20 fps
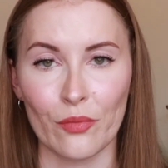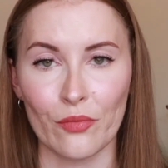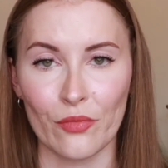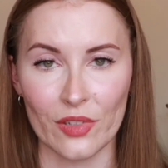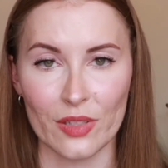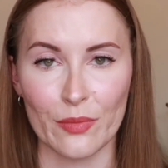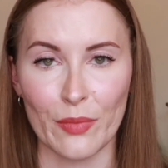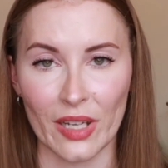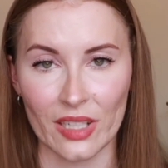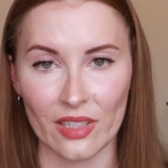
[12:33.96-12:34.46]

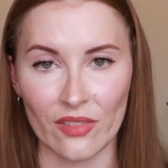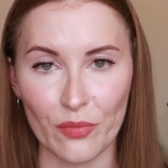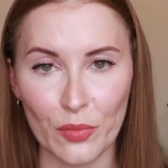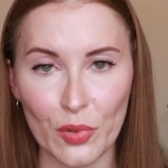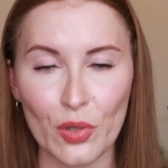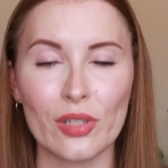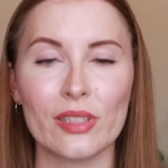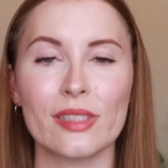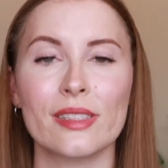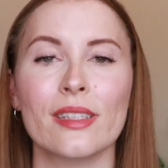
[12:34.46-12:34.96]
respective
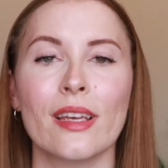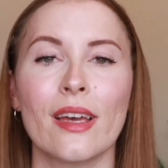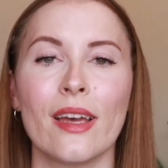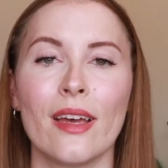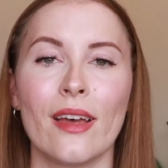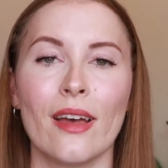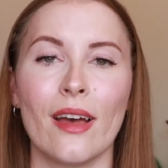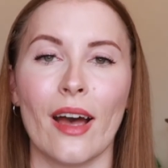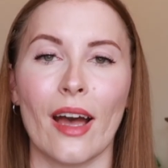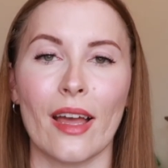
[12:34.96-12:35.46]
books.
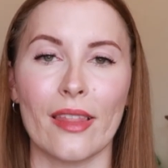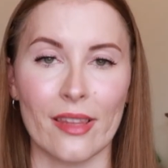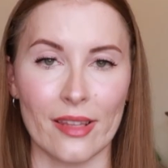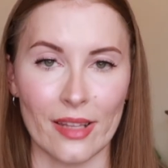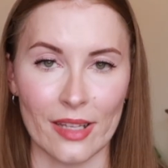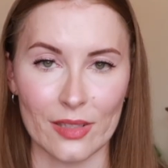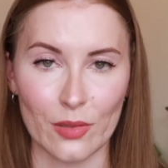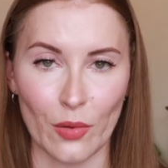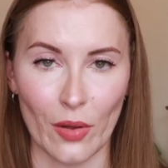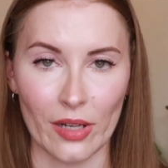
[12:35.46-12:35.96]
I think
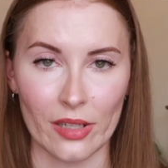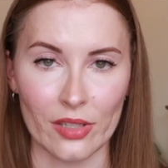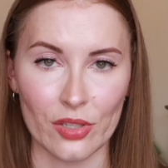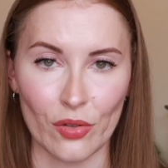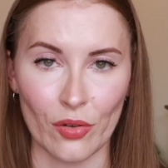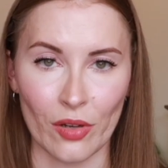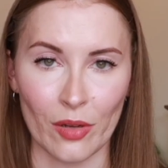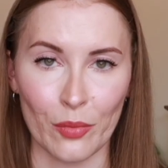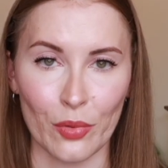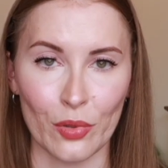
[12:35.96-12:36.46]
that's quite
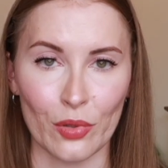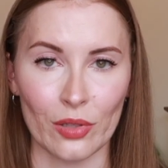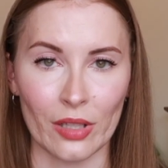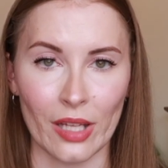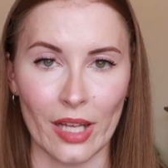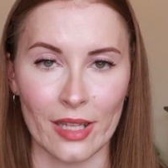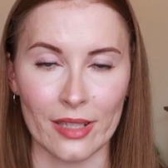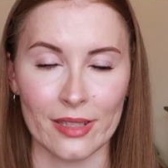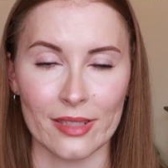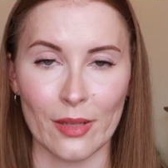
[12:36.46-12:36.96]
enjoyable
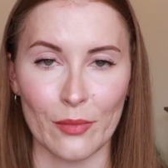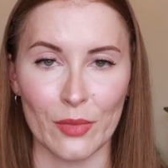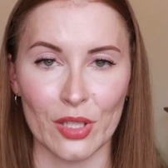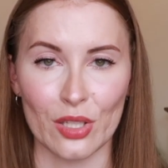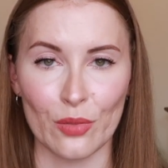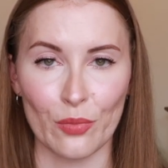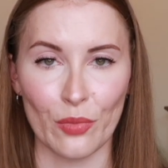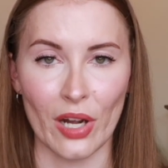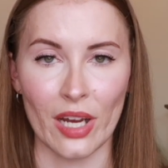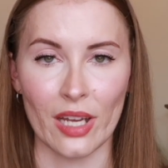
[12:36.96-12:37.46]
and something
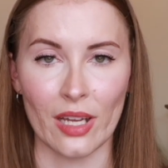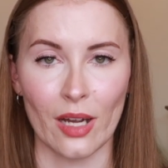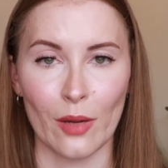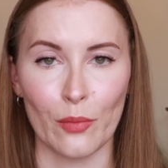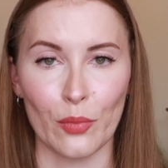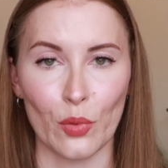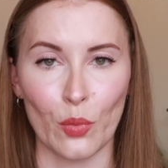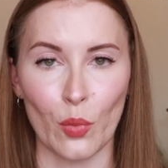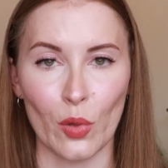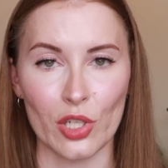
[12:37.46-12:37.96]
to break
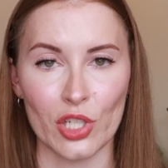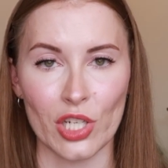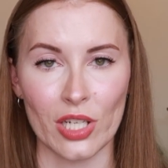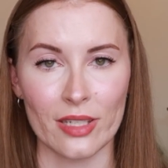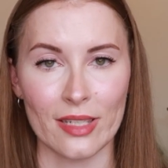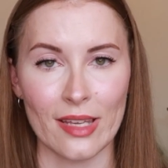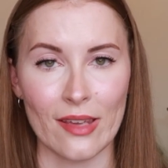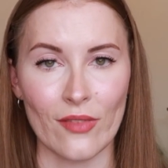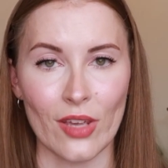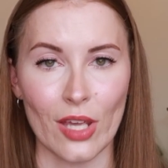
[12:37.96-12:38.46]
up watching
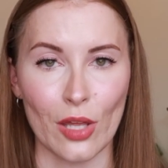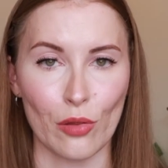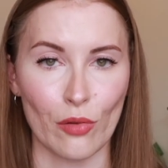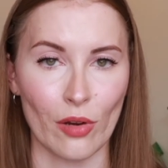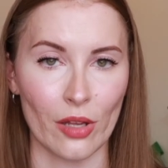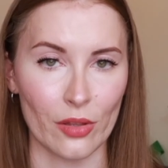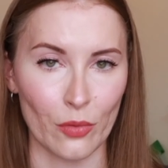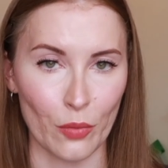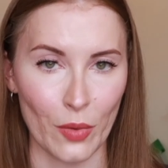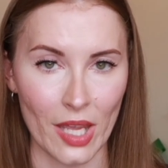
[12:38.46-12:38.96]
TV
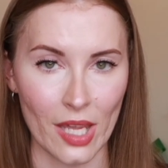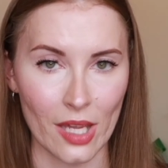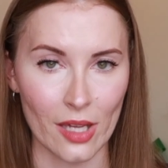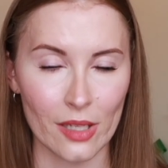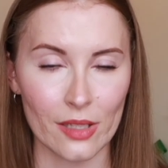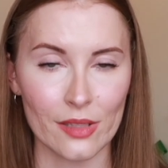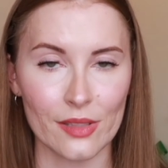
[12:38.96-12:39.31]
throughout the week.